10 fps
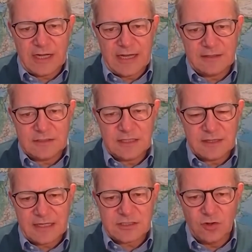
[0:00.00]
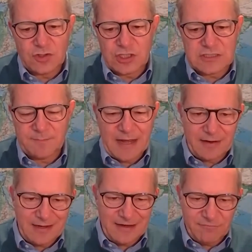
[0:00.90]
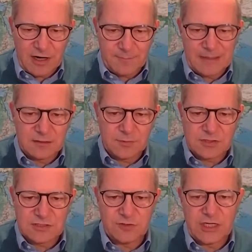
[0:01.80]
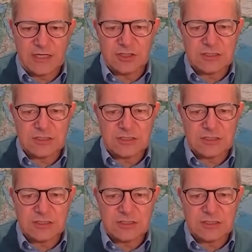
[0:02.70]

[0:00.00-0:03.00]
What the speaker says: And that's not just about environmental positive change,